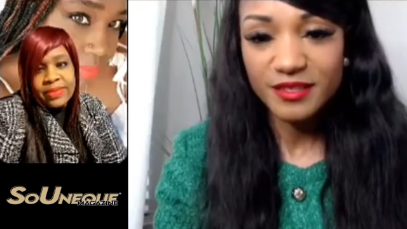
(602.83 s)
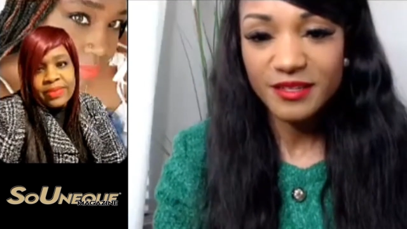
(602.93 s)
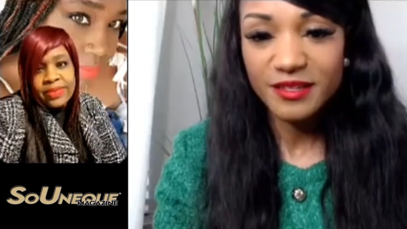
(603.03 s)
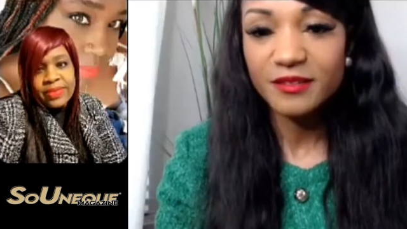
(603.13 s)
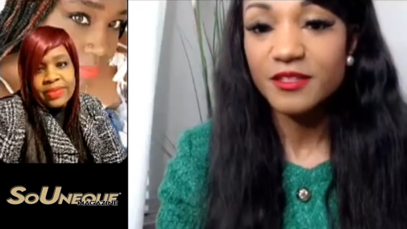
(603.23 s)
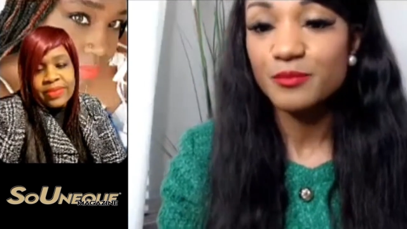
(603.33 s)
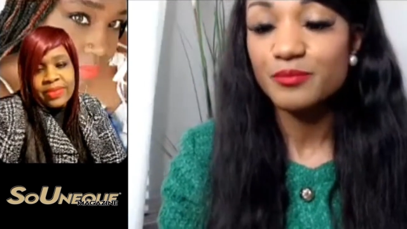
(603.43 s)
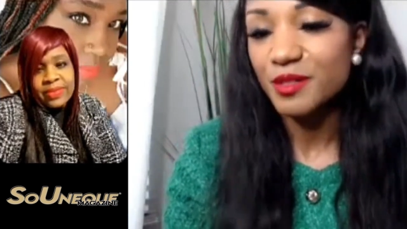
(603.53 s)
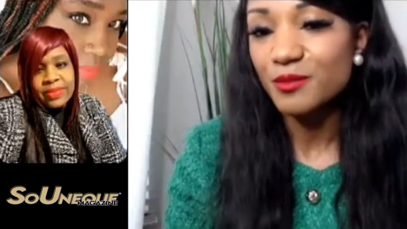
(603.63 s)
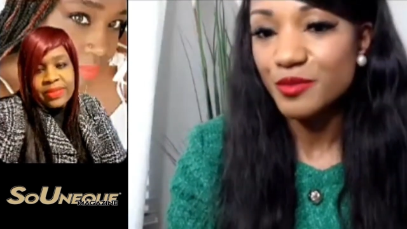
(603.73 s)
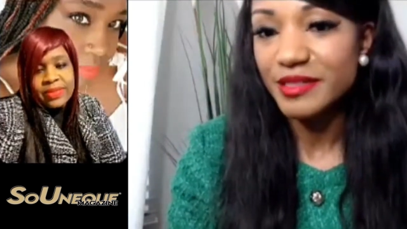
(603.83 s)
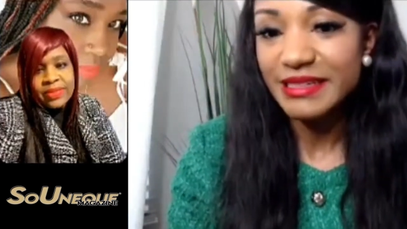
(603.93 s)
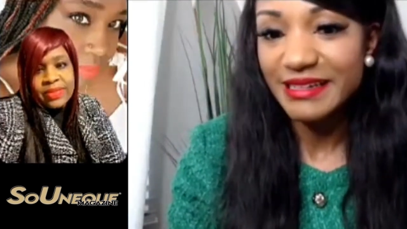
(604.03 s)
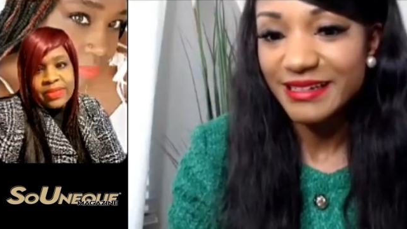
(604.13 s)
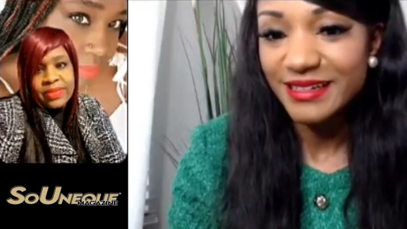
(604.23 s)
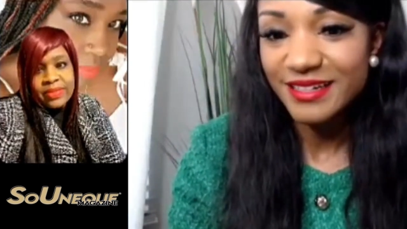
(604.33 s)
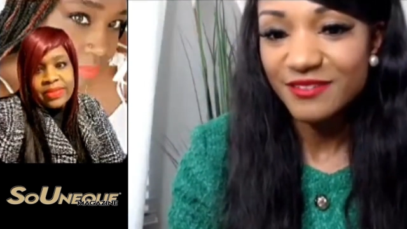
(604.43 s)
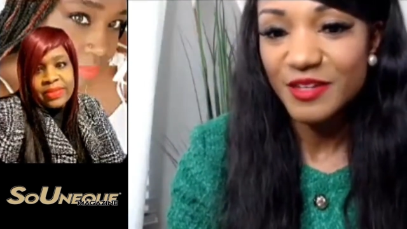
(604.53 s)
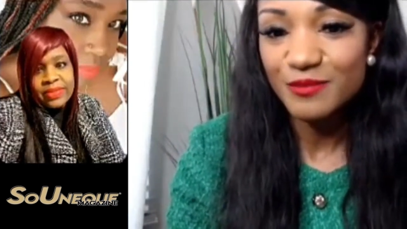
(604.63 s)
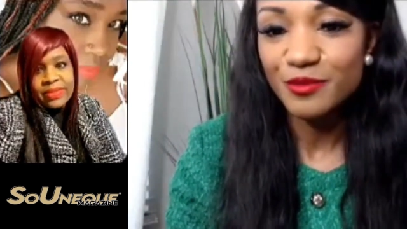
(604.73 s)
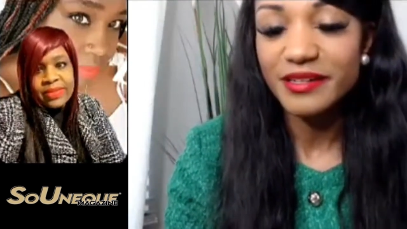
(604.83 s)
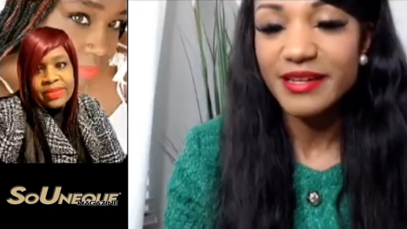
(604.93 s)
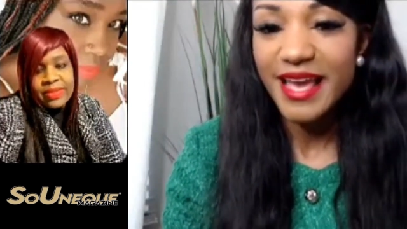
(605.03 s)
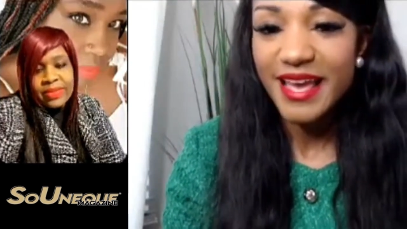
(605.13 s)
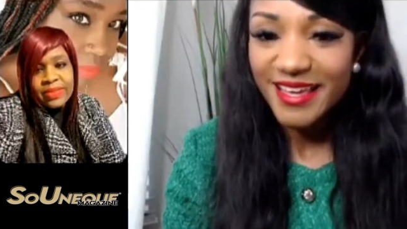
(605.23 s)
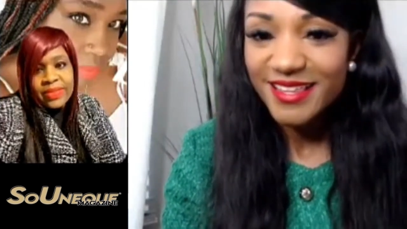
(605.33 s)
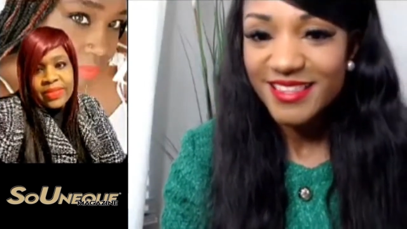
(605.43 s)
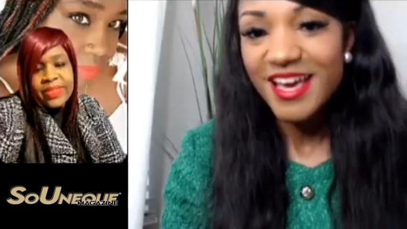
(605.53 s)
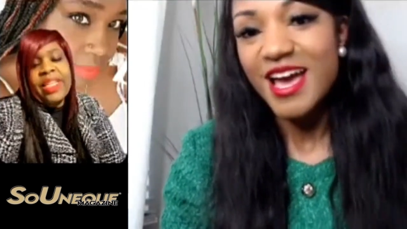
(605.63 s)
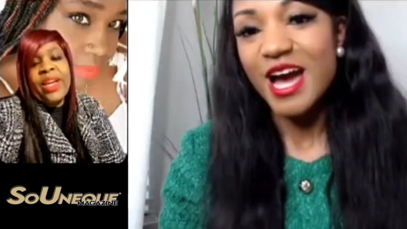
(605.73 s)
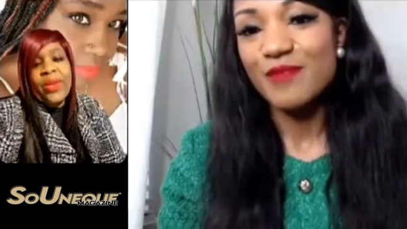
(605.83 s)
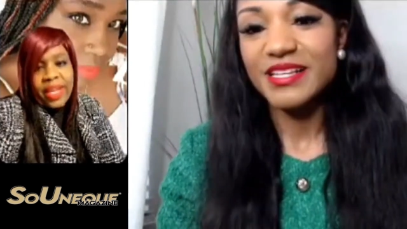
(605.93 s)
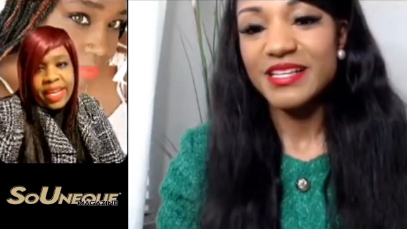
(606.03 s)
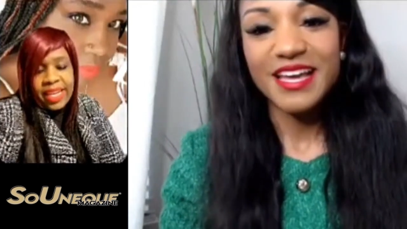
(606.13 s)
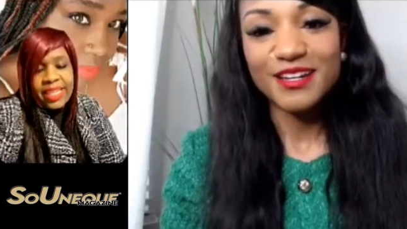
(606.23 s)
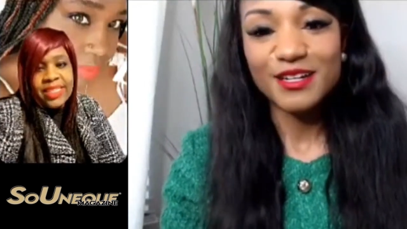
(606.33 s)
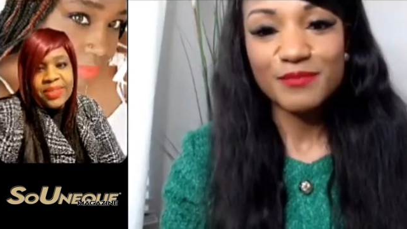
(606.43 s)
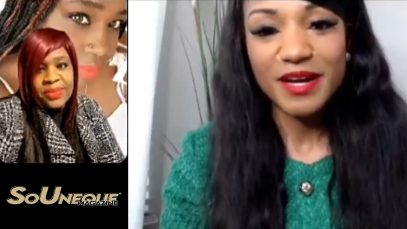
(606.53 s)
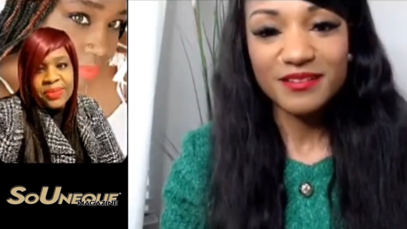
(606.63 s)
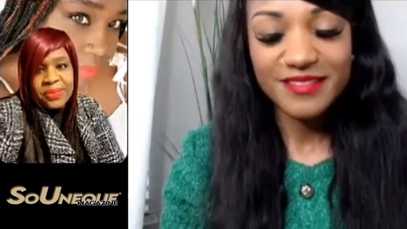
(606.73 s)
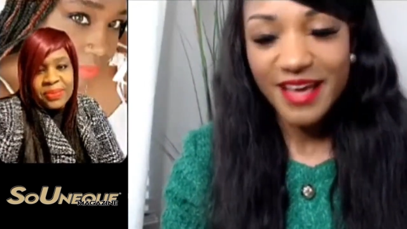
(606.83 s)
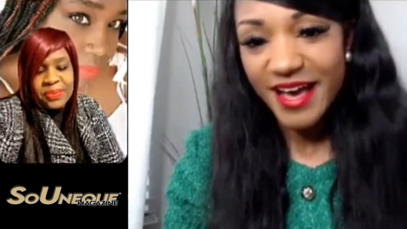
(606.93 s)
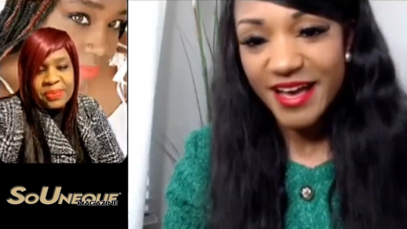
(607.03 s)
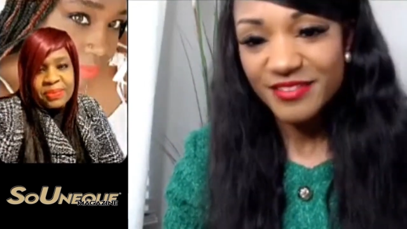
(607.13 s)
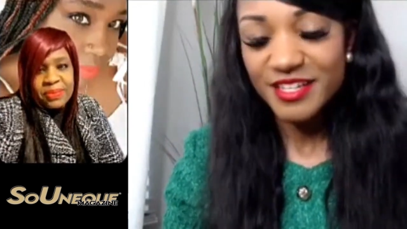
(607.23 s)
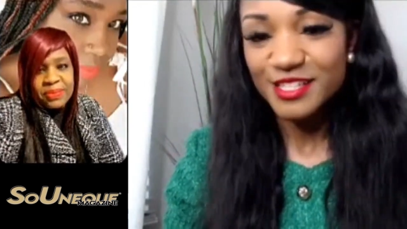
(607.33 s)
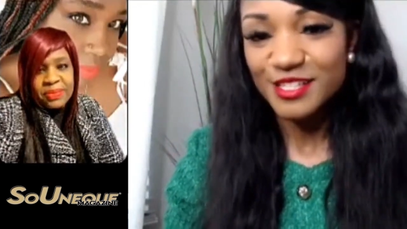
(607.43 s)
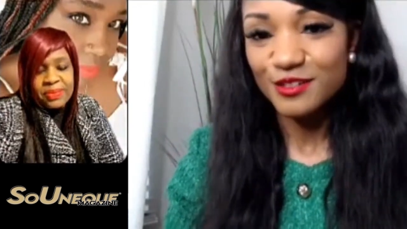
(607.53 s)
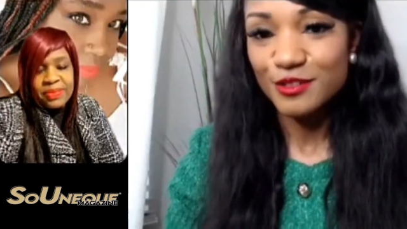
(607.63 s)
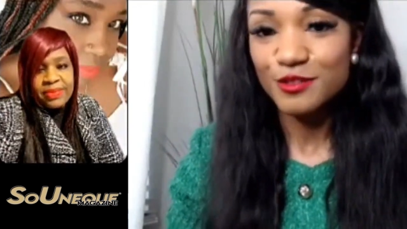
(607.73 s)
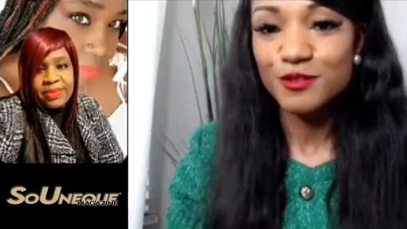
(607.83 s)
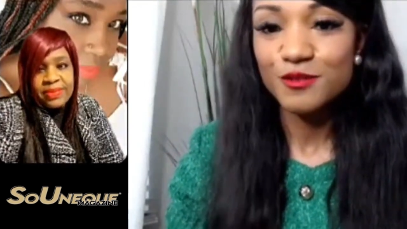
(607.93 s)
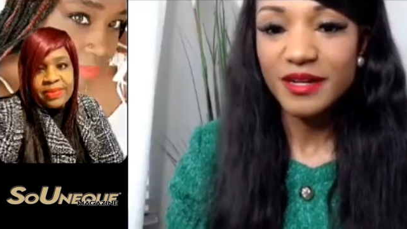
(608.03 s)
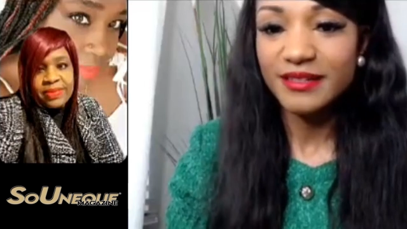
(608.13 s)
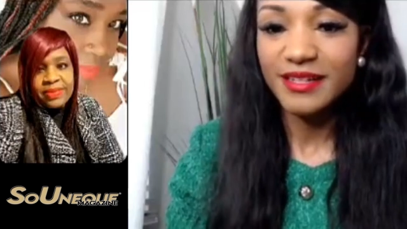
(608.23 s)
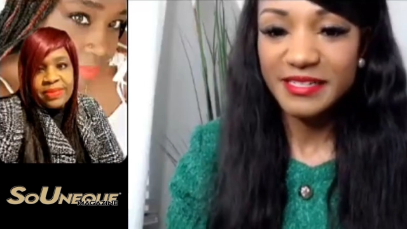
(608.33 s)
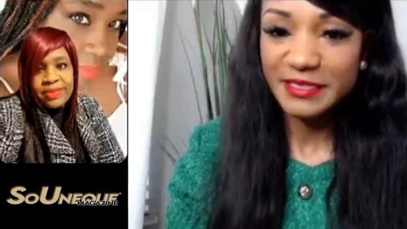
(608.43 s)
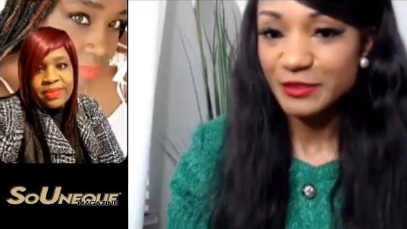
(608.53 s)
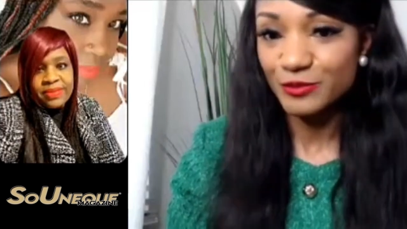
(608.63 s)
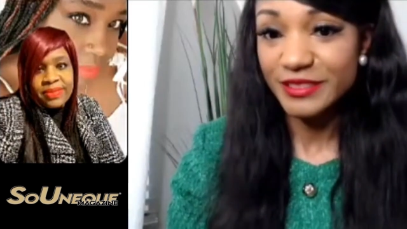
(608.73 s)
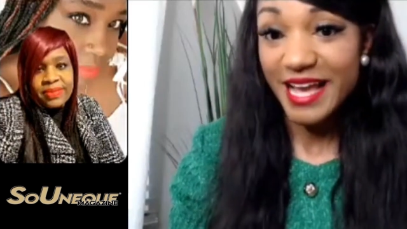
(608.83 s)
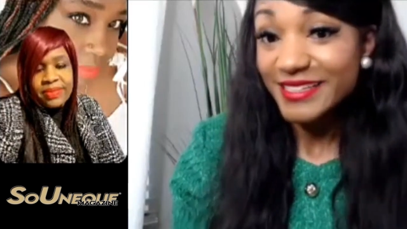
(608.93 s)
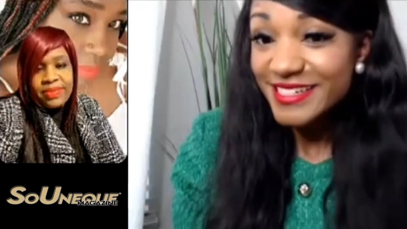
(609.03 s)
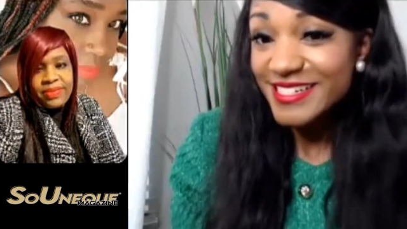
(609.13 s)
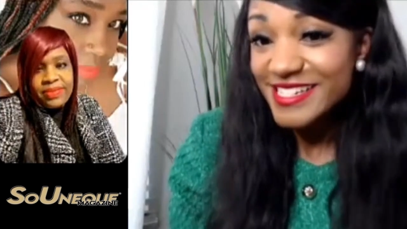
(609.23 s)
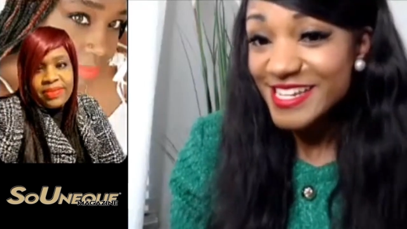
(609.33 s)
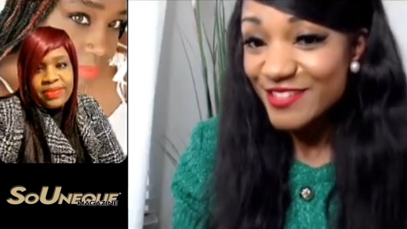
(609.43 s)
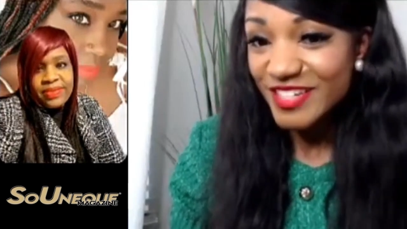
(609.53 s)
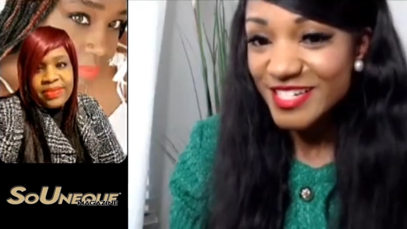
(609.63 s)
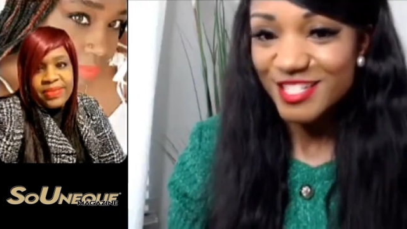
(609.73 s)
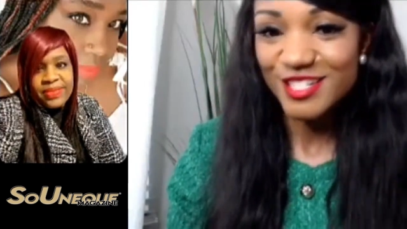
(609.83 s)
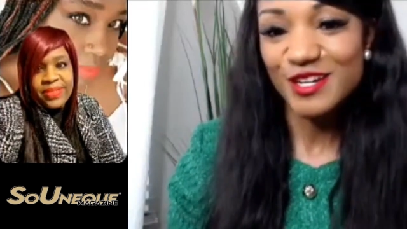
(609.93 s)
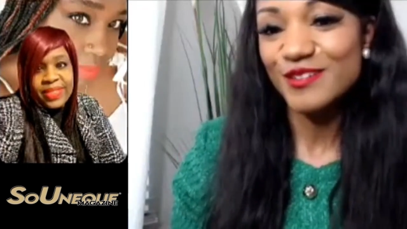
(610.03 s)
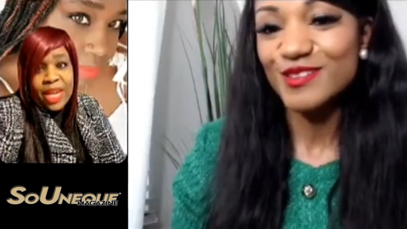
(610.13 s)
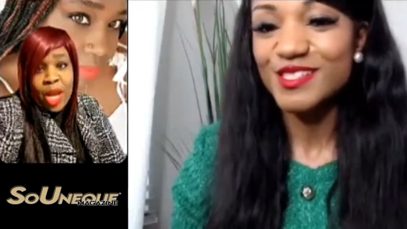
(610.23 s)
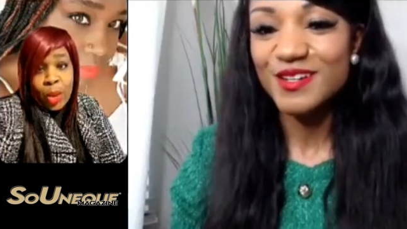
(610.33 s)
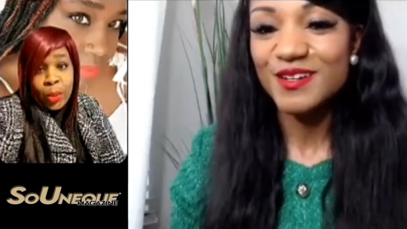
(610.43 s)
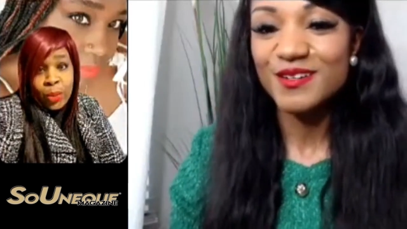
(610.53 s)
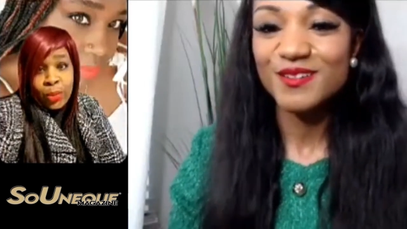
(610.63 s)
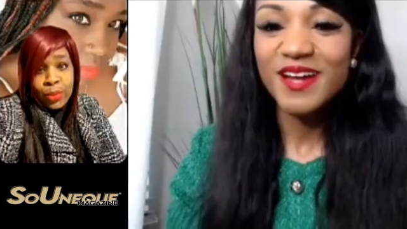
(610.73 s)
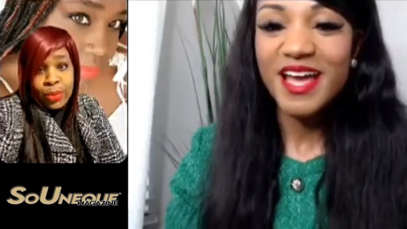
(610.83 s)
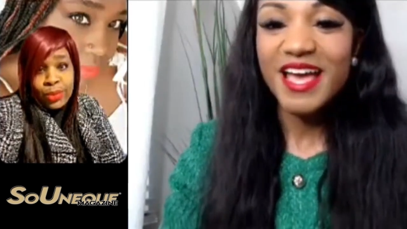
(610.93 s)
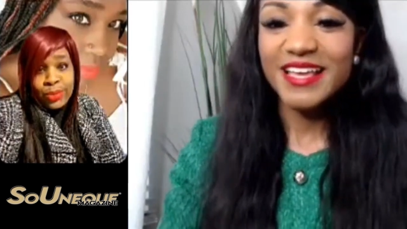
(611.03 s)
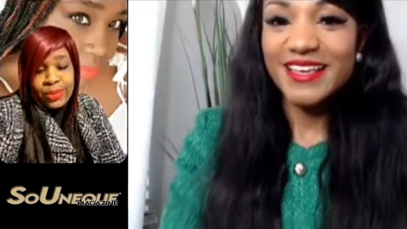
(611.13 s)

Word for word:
Speaker 1: with the uh, the Billboard Inc. February 8th. I'm excited about that. That's a new uh, reality TV show. So